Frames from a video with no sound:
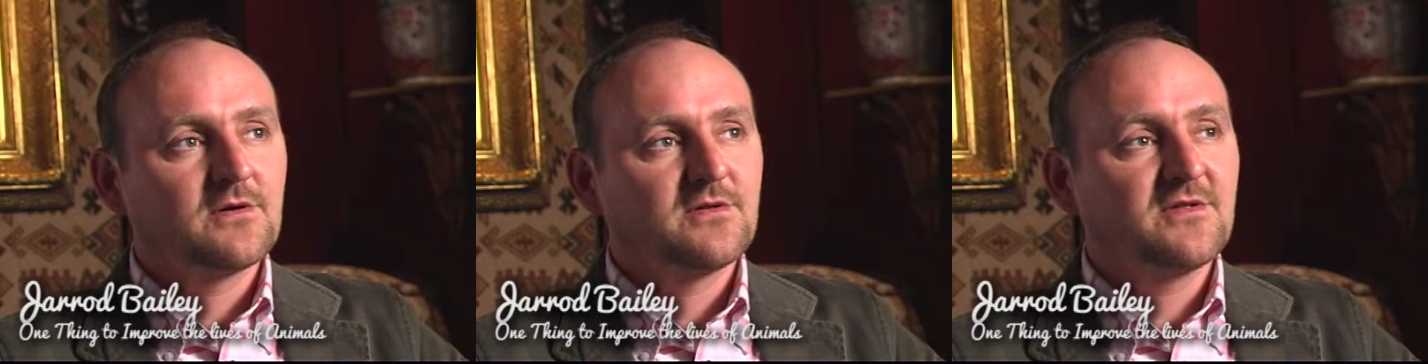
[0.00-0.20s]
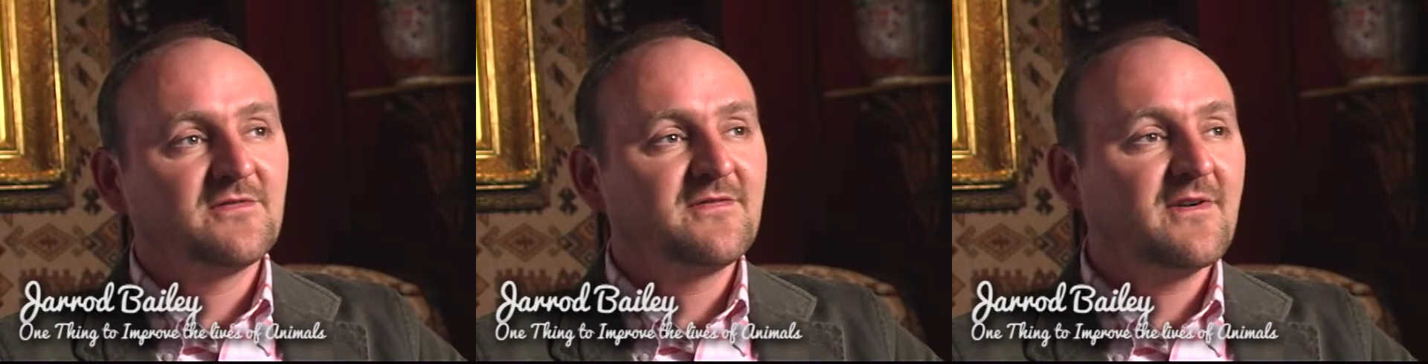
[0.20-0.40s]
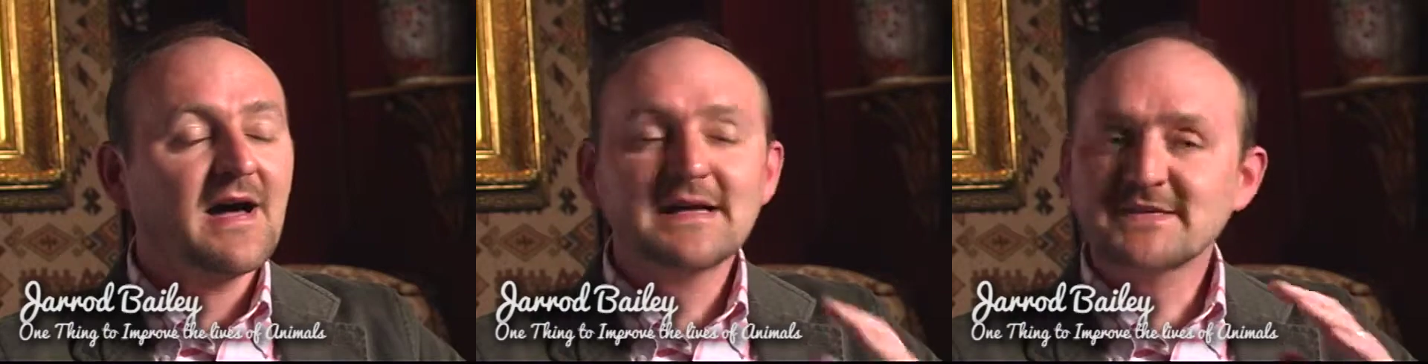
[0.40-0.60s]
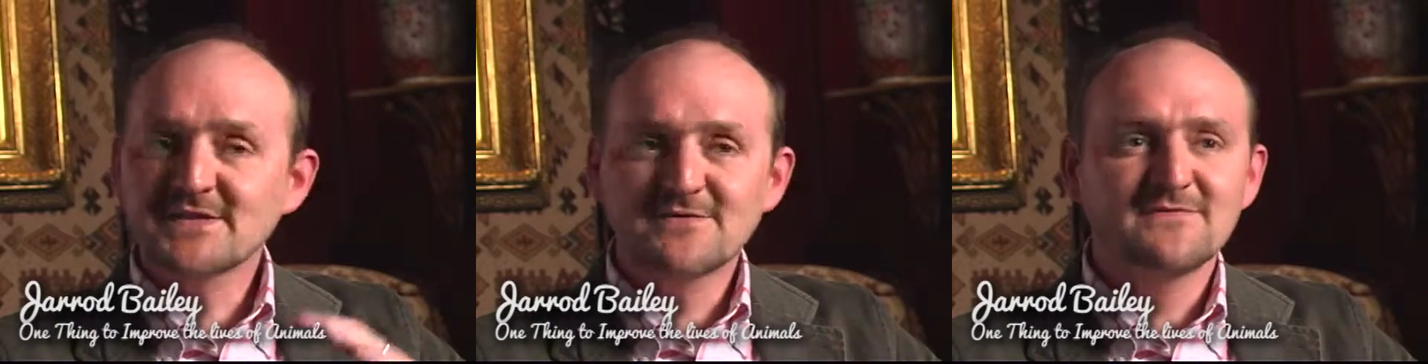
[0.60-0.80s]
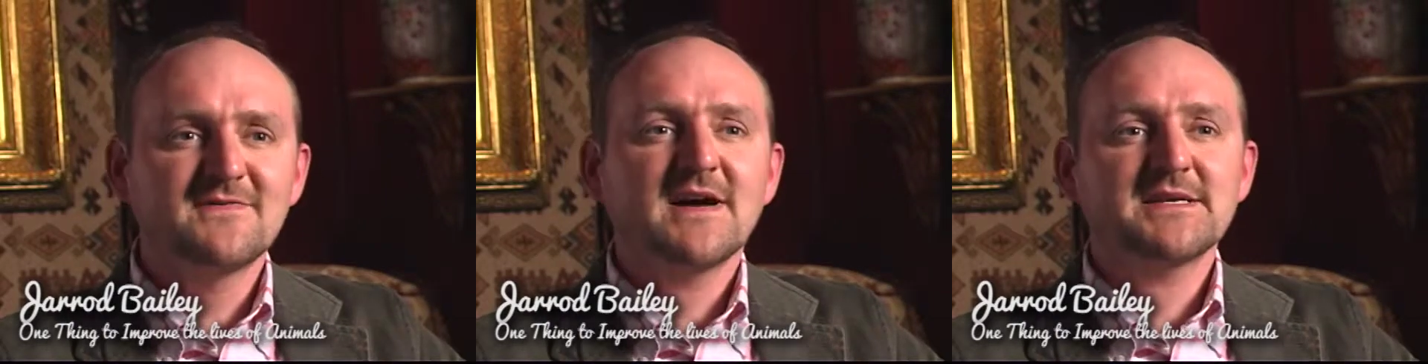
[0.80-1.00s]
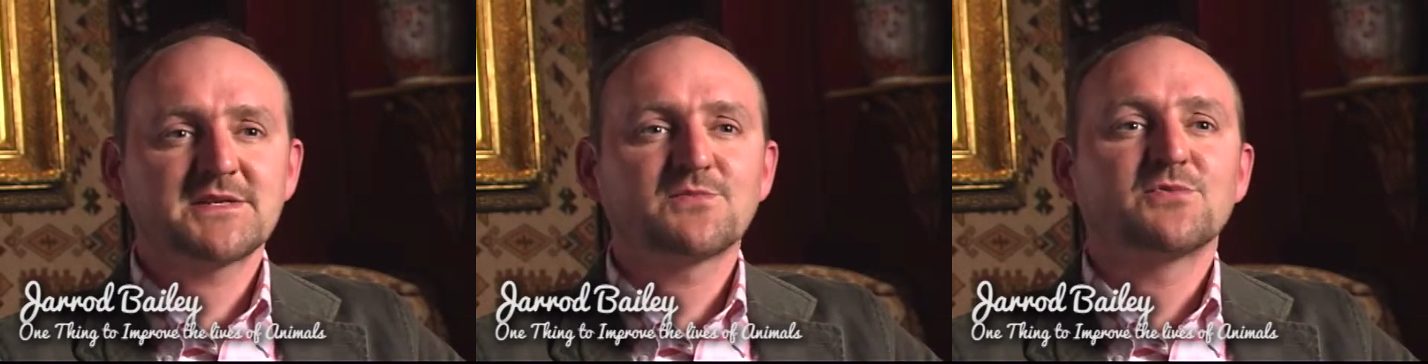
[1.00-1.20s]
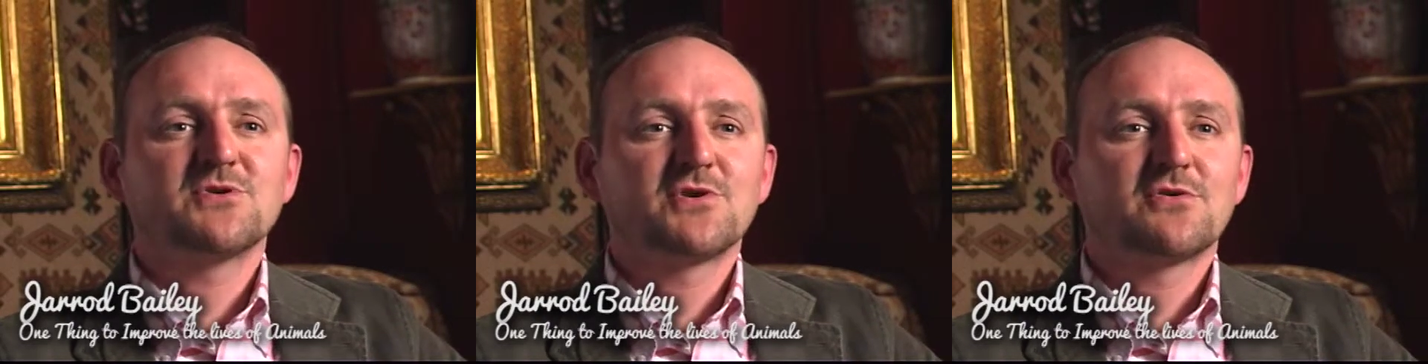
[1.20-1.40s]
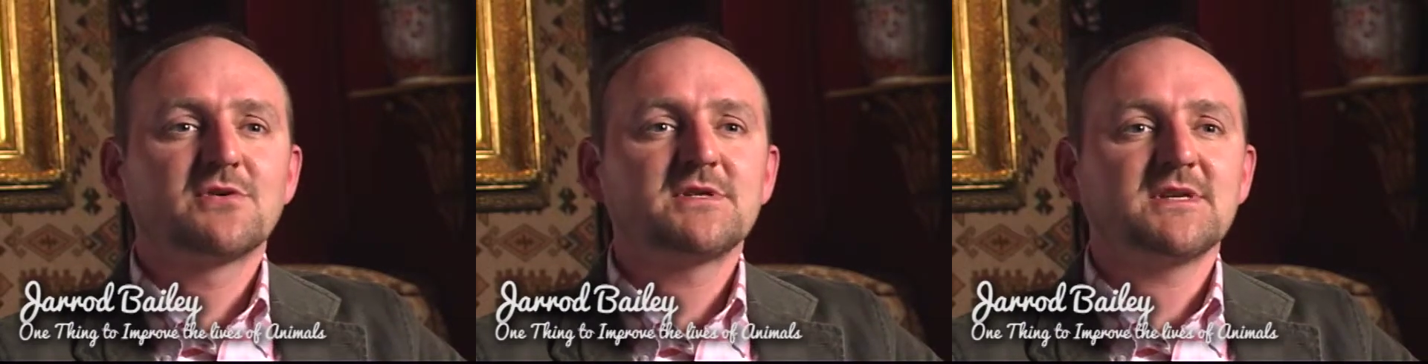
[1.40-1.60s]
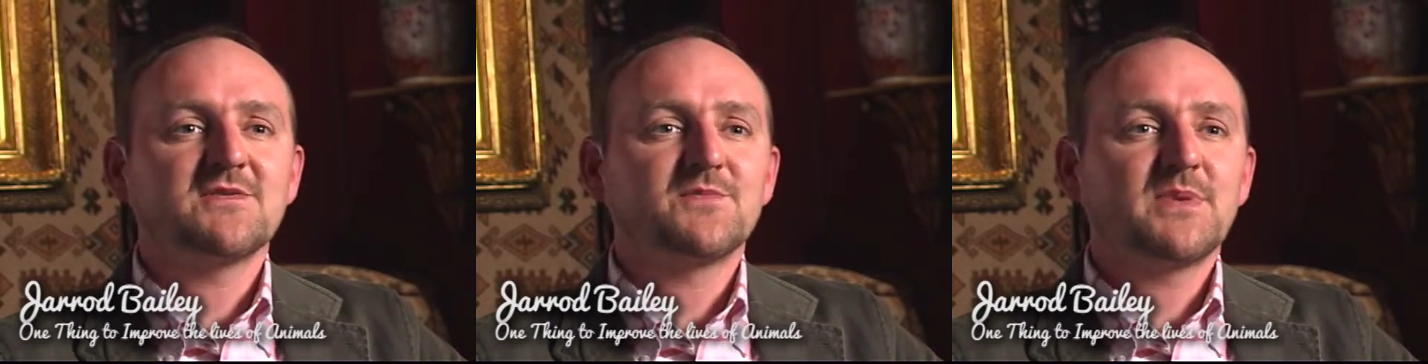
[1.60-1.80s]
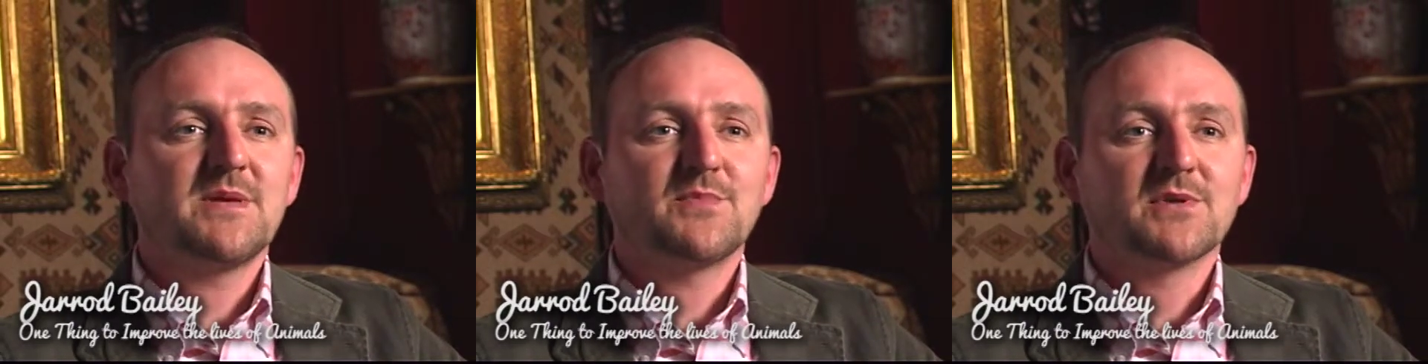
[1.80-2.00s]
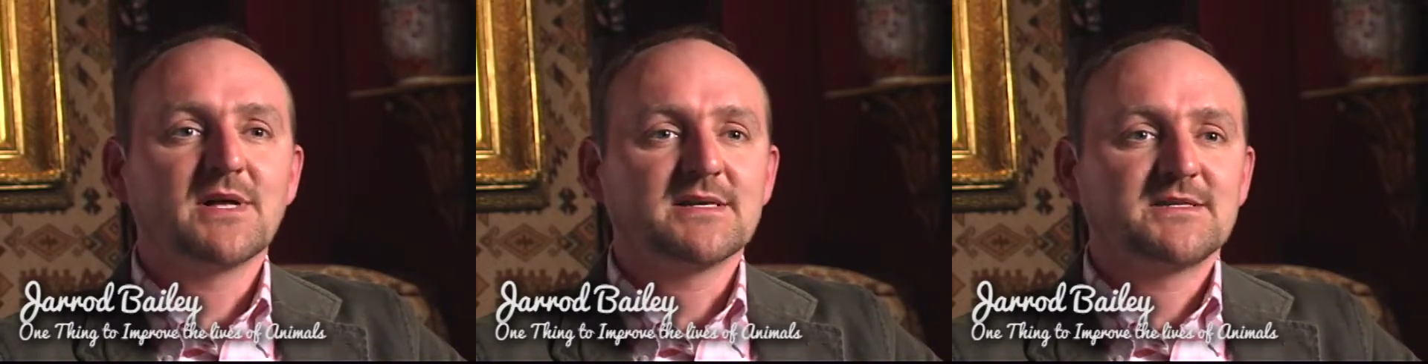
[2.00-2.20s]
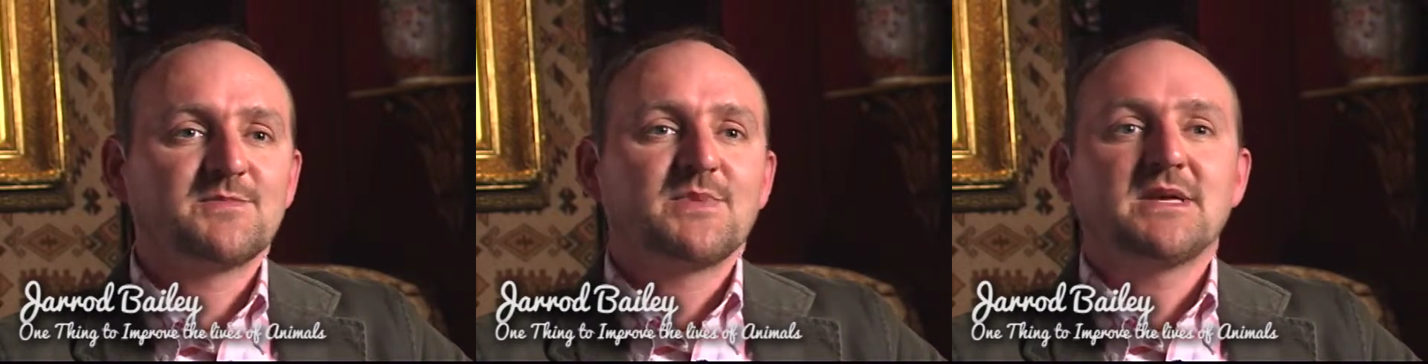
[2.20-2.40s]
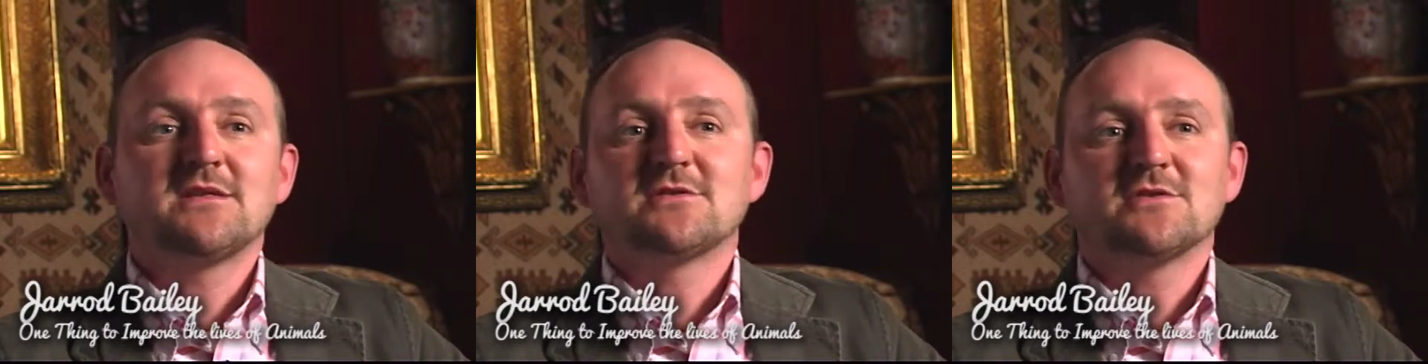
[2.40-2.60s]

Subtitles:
the vast, vast majority of people I speak